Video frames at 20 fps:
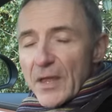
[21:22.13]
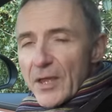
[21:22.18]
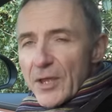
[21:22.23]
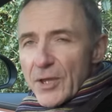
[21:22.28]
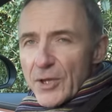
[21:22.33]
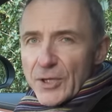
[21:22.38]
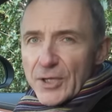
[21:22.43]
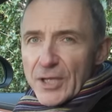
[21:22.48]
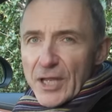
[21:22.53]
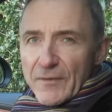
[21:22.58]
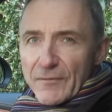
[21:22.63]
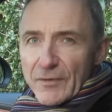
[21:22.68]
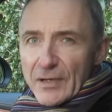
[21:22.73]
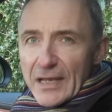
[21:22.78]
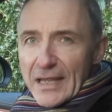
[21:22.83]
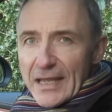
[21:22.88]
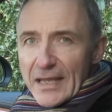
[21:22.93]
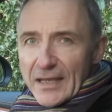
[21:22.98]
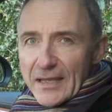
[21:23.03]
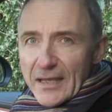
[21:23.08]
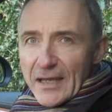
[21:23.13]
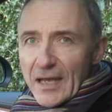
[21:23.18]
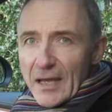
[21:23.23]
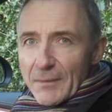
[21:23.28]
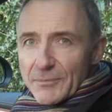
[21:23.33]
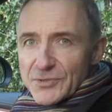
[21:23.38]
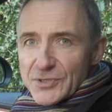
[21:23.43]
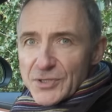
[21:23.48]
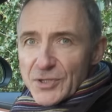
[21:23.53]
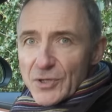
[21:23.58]
You can even link
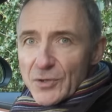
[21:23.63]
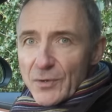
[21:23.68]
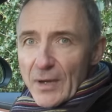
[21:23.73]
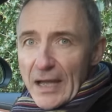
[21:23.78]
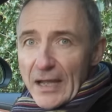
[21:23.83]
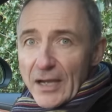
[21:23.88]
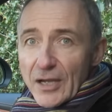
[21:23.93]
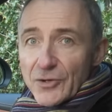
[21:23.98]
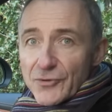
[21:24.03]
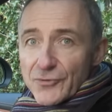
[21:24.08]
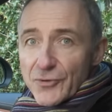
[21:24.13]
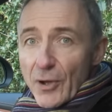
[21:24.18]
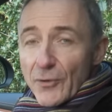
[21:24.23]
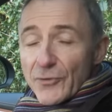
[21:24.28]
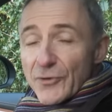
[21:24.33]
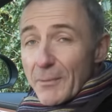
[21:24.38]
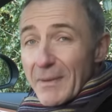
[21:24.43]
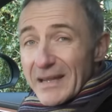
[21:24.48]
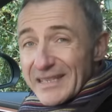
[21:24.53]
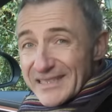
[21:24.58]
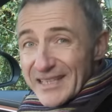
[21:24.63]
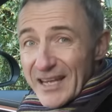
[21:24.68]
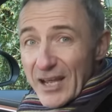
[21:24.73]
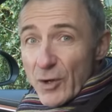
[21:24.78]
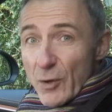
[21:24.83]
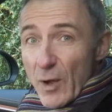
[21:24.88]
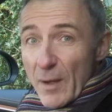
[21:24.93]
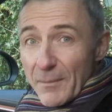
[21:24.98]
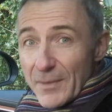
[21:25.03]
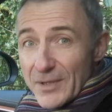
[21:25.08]
up to and control domestic
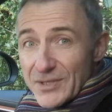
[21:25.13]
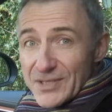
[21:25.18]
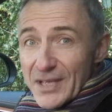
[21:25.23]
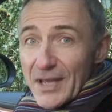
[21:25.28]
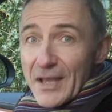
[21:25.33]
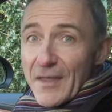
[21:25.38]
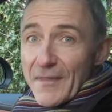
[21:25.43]
equipment